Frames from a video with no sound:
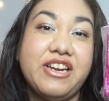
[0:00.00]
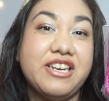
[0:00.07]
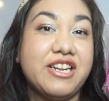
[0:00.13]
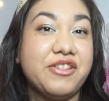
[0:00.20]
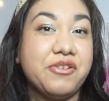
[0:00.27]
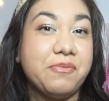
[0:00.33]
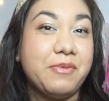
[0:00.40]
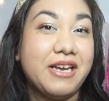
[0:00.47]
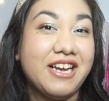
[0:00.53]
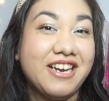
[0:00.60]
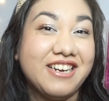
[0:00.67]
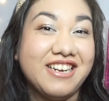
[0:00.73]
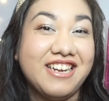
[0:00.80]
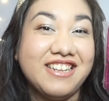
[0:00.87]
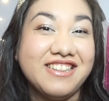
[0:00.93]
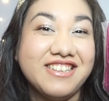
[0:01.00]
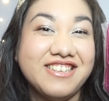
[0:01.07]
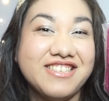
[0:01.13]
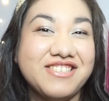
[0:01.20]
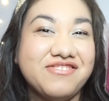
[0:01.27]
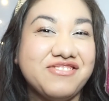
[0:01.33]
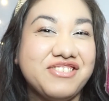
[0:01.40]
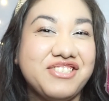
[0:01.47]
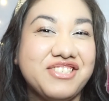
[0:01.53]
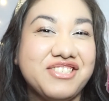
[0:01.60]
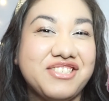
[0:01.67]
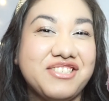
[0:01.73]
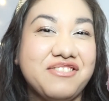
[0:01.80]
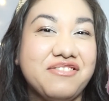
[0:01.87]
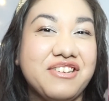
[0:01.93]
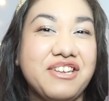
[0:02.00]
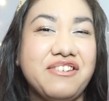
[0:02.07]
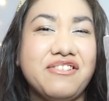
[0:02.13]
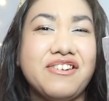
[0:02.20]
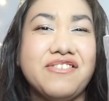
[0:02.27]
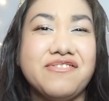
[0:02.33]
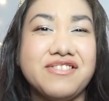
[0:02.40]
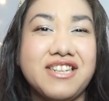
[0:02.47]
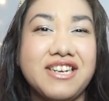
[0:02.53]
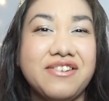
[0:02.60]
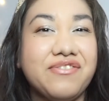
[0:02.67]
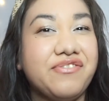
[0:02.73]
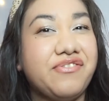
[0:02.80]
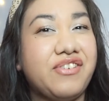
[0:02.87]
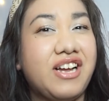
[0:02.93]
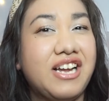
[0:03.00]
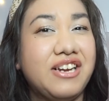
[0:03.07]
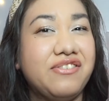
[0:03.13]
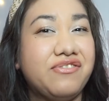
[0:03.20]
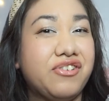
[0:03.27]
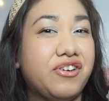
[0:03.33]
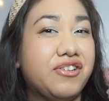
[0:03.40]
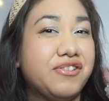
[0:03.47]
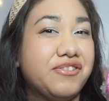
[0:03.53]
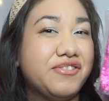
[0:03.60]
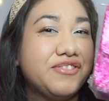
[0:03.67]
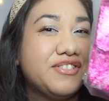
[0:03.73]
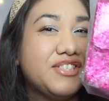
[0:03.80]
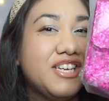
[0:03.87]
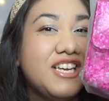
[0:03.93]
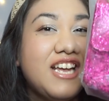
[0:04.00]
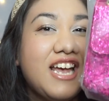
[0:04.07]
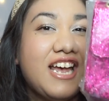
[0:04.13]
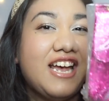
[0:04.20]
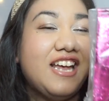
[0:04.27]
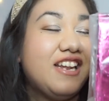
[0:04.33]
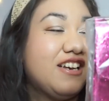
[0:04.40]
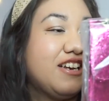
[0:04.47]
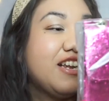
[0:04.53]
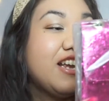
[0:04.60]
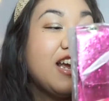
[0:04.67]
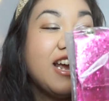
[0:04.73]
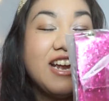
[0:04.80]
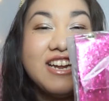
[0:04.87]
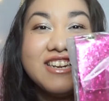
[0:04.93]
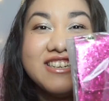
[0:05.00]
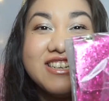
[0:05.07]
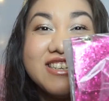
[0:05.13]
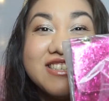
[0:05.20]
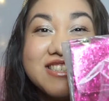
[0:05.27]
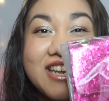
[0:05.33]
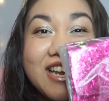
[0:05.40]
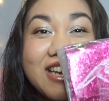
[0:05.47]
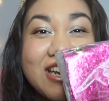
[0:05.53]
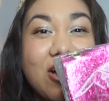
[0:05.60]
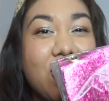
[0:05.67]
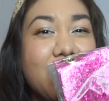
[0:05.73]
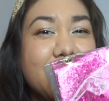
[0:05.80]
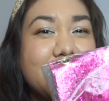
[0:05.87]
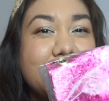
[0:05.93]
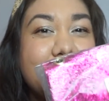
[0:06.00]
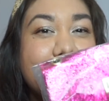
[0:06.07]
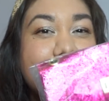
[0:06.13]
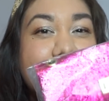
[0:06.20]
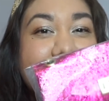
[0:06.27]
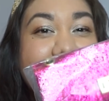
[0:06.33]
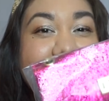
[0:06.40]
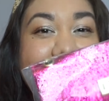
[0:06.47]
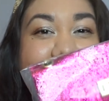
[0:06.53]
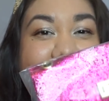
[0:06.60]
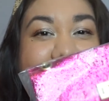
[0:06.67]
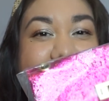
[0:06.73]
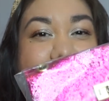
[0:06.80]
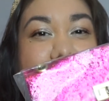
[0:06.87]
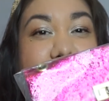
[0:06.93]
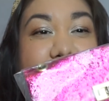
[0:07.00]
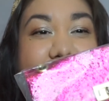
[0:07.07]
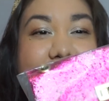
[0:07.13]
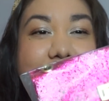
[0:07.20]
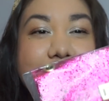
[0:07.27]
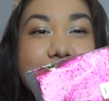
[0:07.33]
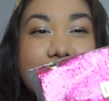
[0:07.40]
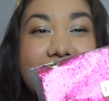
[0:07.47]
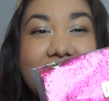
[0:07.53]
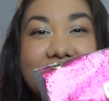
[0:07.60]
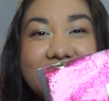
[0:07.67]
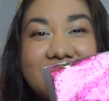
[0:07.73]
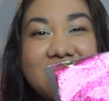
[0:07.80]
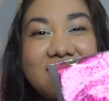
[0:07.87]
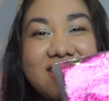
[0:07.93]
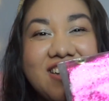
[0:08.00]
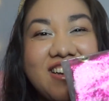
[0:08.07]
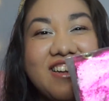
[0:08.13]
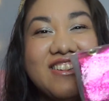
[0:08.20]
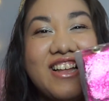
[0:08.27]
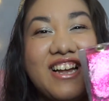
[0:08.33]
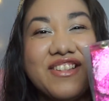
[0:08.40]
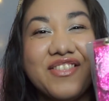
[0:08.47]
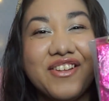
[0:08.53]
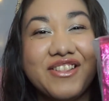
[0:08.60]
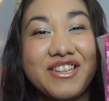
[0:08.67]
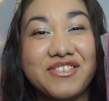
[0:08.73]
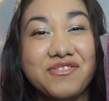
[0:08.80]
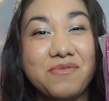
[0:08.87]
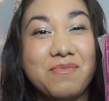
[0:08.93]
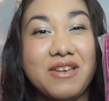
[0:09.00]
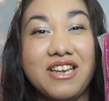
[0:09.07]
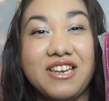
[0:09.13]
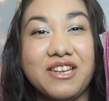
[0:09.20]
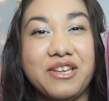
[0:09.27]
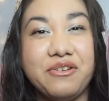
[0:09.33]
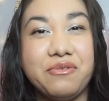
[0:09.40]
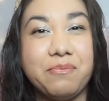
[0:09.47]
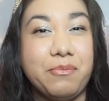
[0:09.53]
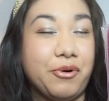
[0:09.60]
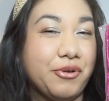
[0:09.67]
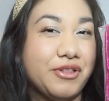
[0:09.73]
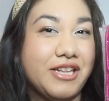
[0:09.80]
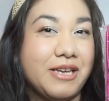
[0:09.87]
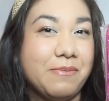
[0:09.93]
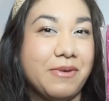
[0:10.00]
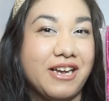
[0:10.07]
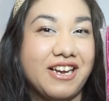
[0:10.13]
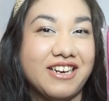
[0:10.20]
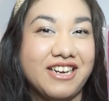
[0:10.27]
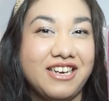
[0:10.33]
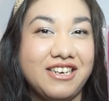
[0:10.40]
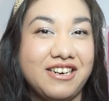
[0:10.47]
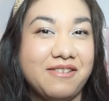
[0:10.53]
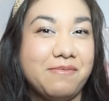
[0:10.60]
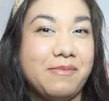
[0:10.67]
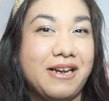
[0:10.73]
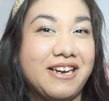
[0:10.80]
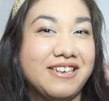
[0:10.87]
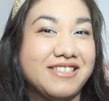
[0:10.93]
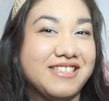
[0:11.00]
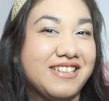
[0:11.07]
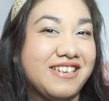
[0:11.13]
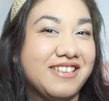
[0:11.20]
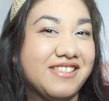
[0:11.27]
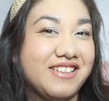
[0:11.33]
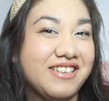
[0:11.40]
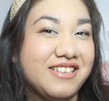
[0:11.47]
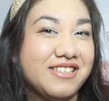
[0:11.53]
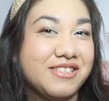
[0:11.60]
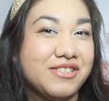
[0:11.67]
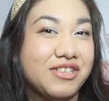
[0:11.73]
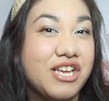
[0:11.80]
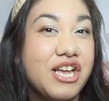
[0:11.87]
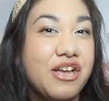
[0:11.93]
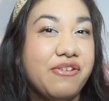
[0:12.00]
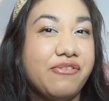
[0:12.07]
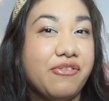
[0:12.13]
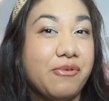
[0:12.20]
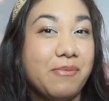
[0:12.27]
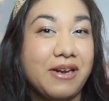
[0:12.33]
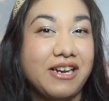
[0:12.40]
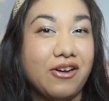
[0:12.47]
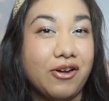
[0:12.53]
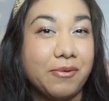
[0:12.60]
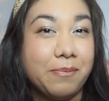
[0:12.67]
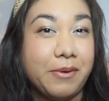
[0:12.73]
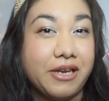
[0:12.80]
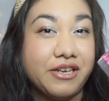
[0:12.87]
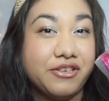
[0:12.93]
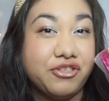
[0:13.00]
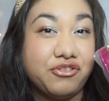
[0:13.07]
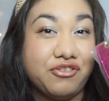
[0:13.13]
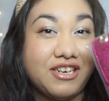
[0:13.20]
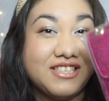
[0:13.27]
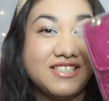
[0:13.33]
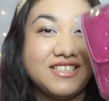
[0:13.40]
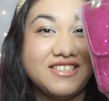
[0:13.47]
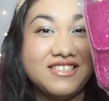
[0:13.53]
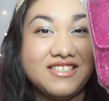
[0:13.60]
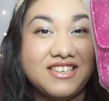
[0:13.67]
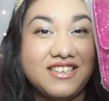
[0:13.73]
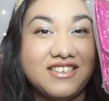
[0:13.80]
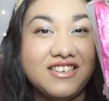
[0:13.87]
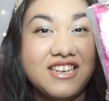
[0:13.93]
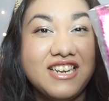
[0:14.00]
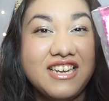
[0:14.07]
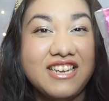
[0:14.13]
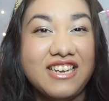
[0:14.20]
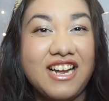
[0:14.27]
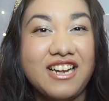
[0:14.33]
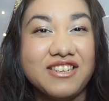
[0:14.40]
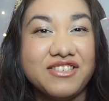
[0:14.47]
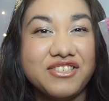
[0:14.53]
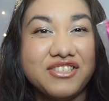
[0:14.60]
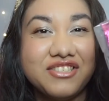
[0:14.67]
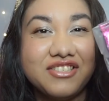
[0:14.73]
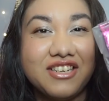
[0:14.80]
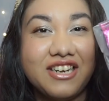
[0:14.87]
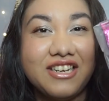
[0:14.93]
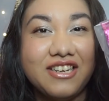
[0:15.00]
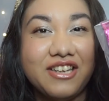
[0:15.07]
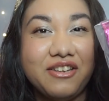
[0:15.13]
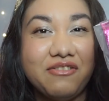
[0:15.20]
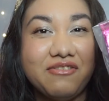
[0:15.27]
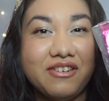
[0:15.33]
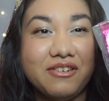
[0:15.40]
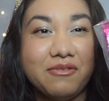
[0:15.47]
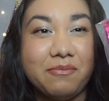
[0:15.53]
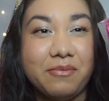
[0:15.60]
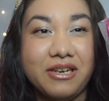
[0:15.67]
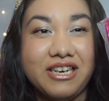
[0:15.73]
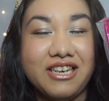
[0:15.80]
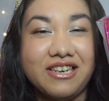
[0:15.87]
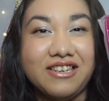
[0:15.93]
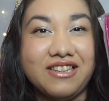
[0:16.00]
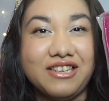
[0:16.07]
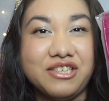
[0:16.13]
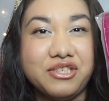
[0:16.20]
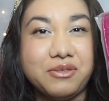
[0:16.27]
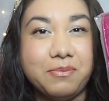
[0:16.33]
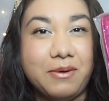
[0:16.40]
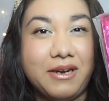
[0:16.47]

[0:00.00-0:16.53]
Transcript: another bag, and this was just so cute. It was like $5 and it is a hot pink sparkly bag. I thought this would be a cute birthday bag. I love bags like these for my hot pink dresses, and yeah, it's just a cute little mini clutch